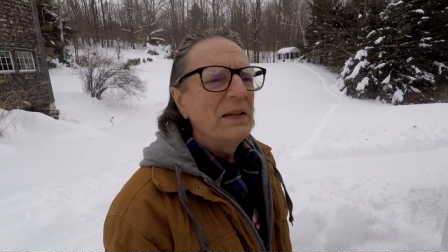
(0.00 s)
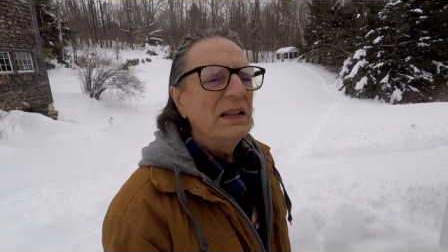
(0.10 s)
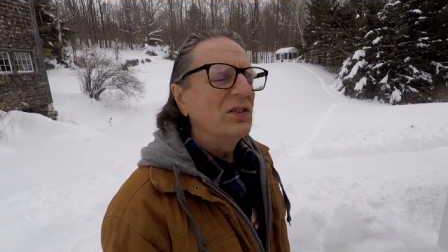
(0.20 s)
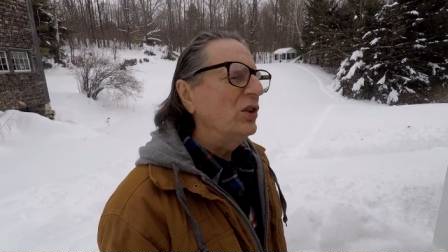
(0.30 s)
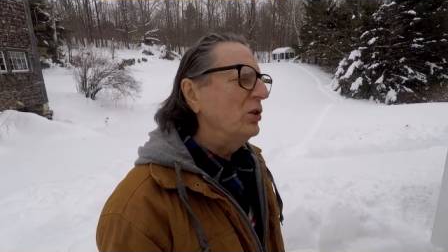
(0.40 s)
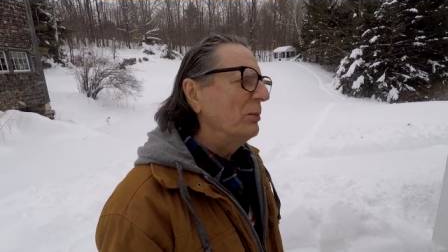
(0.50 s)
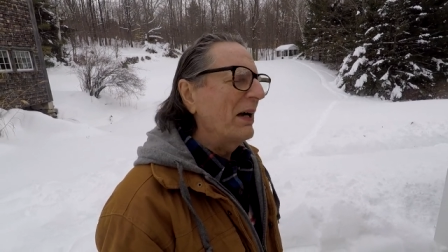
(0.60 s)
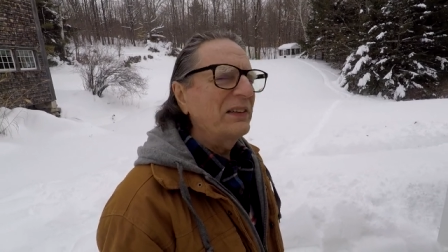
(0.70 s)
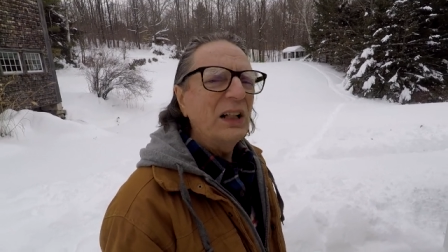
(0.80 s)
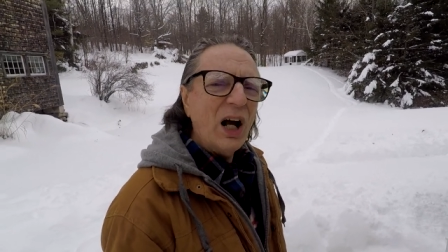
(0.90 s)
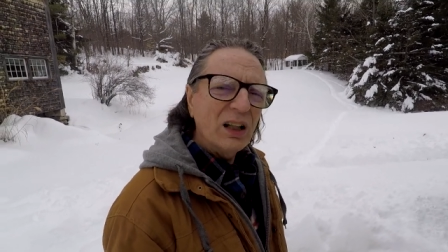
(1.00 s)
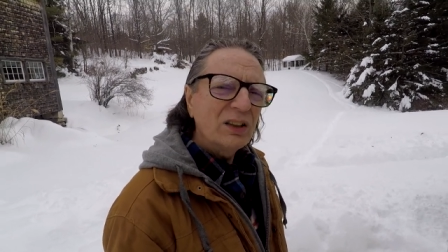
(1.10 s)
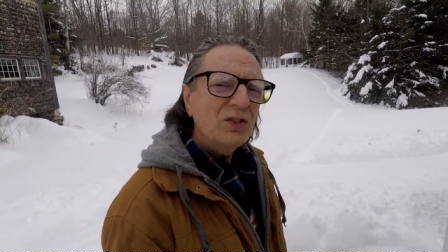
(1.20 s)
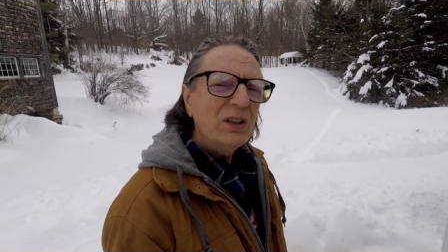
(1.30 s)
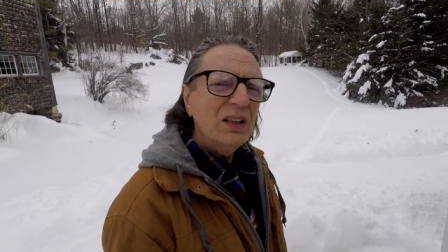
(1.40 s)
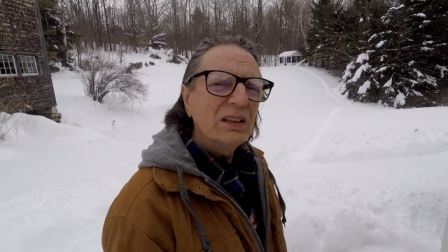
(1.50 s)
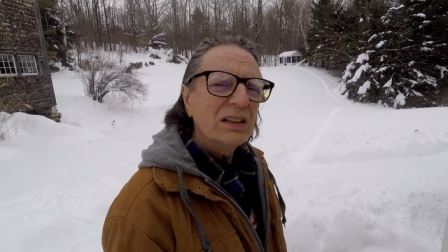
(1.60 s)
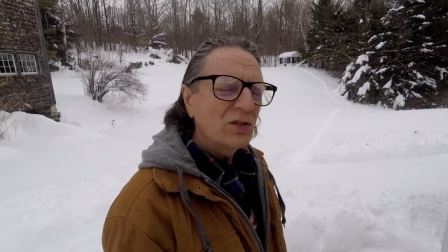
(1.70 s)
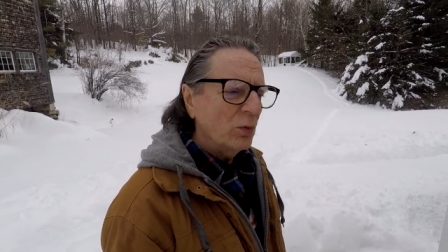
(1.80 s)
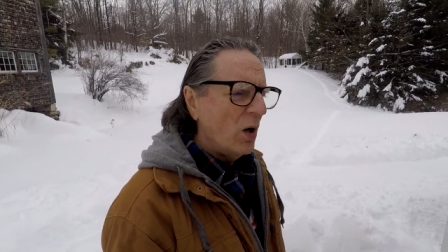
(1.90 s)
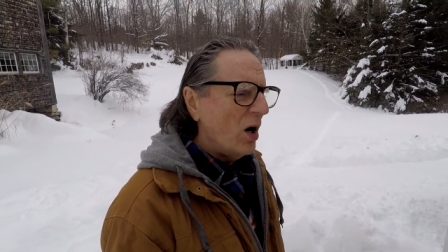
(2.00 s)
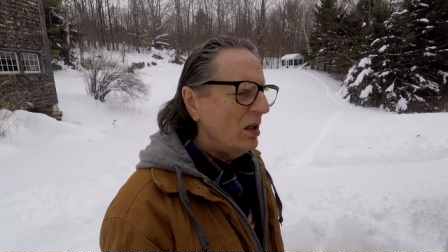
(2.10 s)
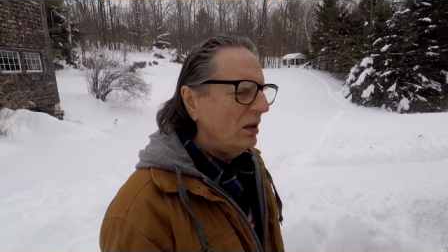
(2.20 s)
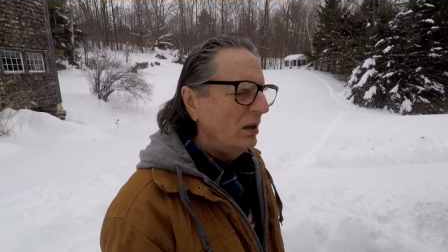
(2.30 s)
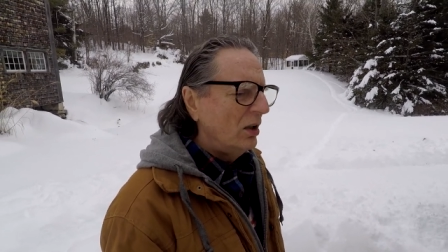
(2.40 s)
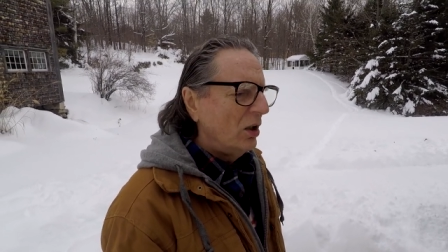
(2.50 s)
is it your methodology that's wrong?